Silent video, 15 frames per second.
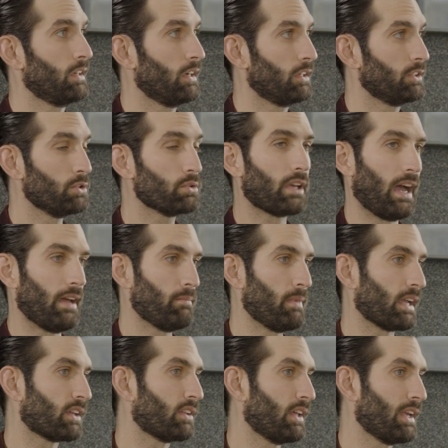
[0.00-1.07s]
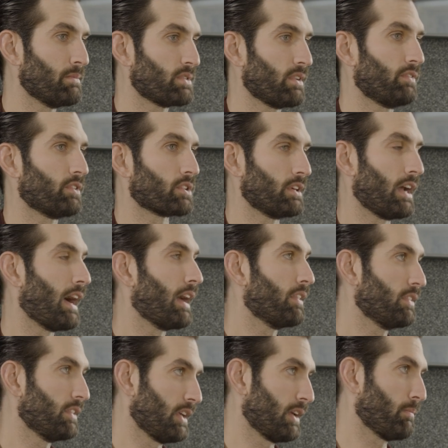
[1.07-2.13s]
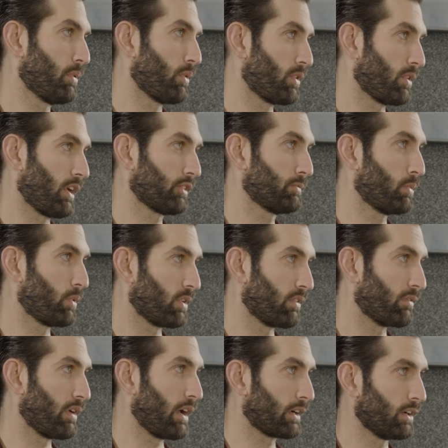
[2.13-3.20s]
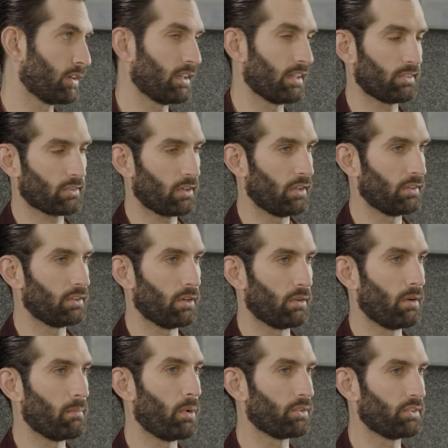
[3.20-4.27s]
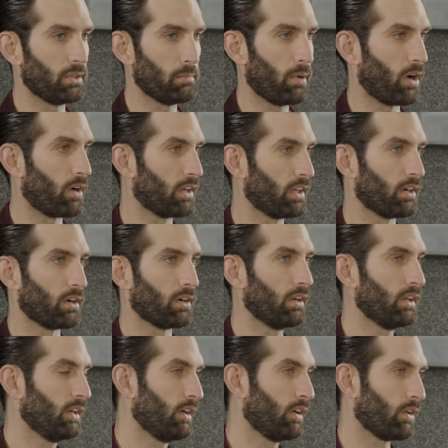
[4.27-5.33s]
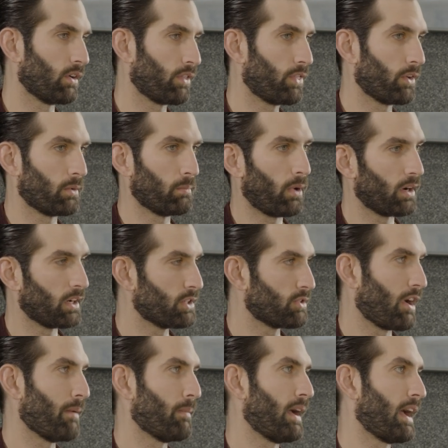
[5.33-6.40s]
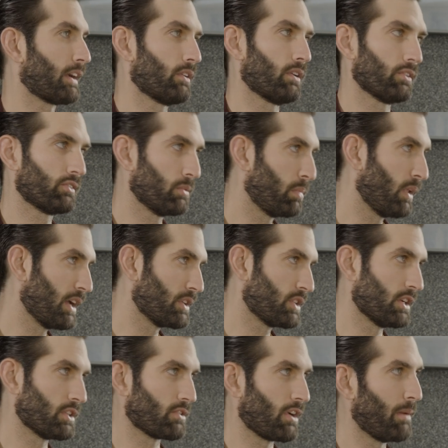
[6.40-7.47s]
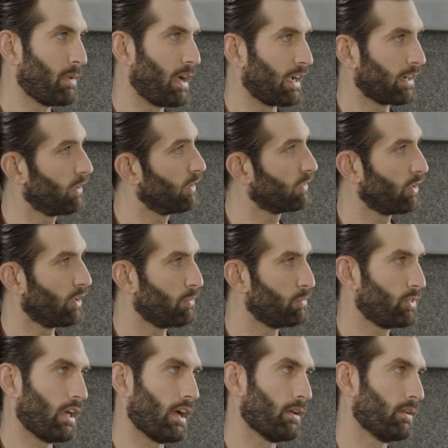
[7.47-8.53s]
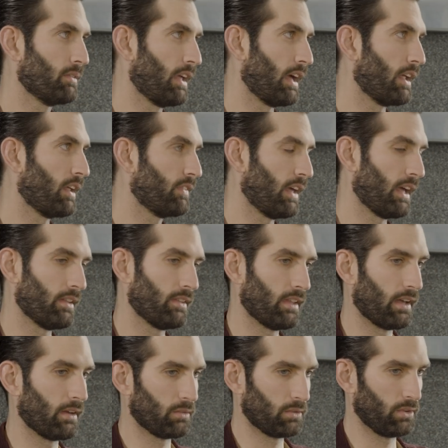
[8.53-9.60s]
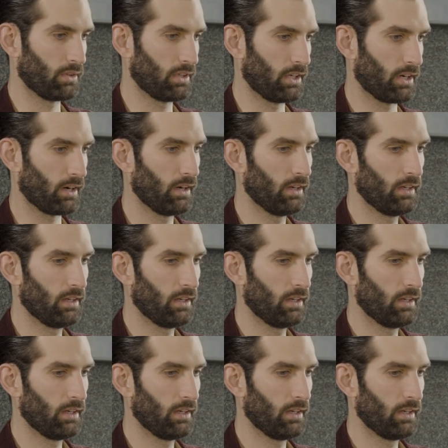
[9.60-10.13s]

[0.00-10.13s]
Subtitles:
You can make claims if you're not the importer or exporter of record. That's called, a multi-party or third-party drawback, or a supply chain drawback, or terms that you'll hear.